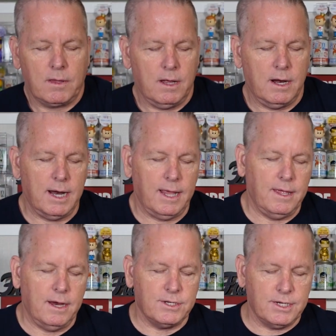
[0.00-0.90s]
All right,
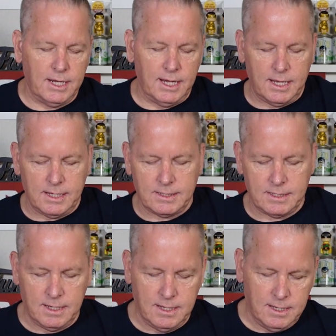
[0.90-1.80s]
there she
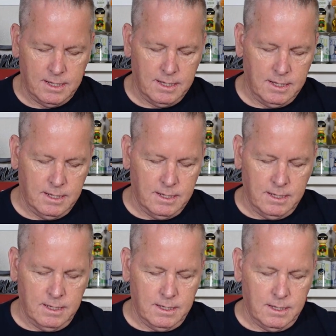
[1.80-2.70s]
is.
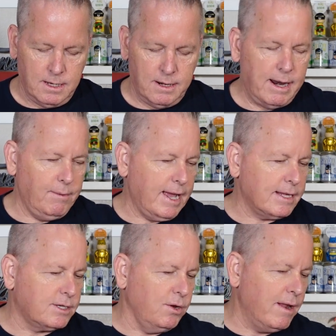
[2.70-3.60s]
All right, we
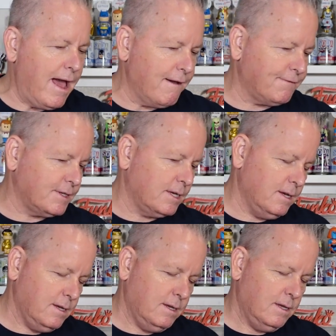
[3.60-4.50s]
got 2
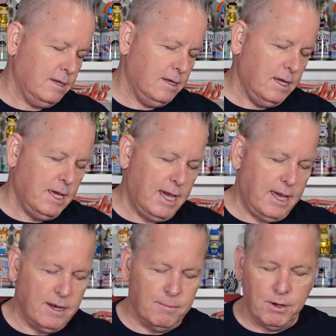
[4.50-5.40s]
left.
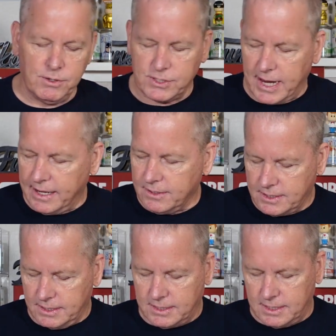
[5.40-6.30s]
And they're both
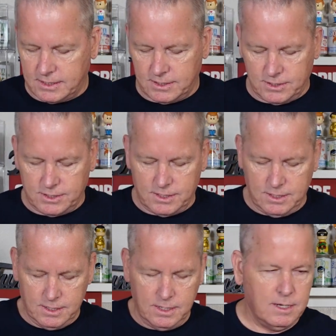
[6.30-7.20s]
Sanderson sisters.
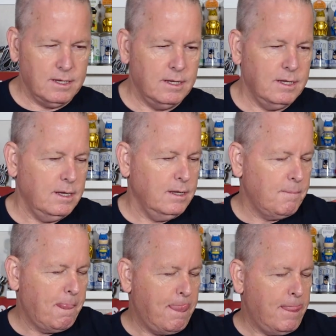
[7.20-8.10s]

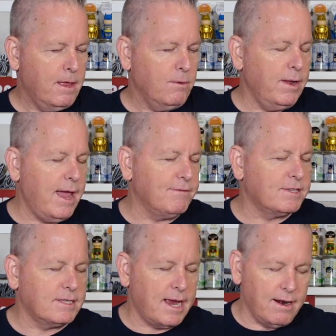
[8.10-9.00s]
We have
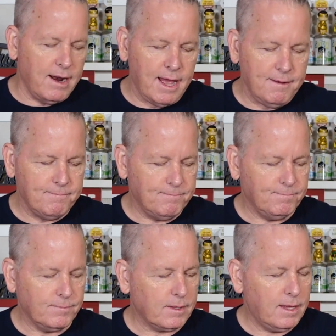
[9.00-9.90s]
Sarah
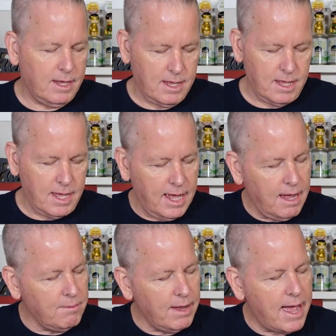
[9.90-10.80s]

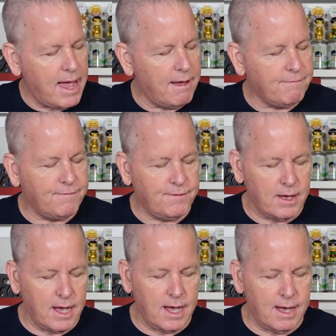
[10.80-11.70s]
and we have
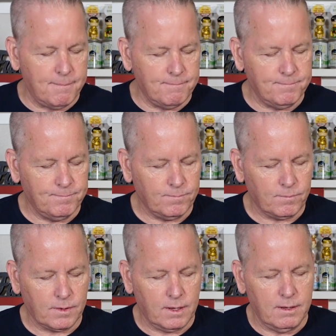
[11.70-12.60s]

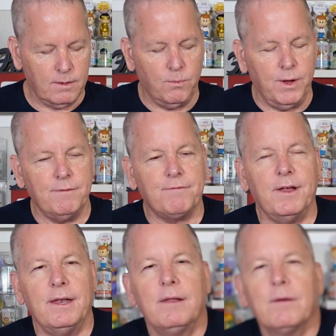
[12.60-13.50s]

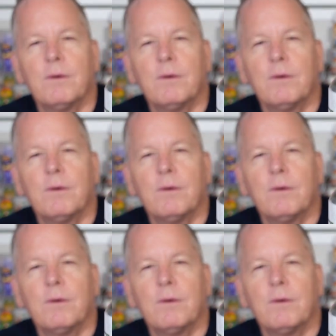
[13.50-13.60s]
Winifred.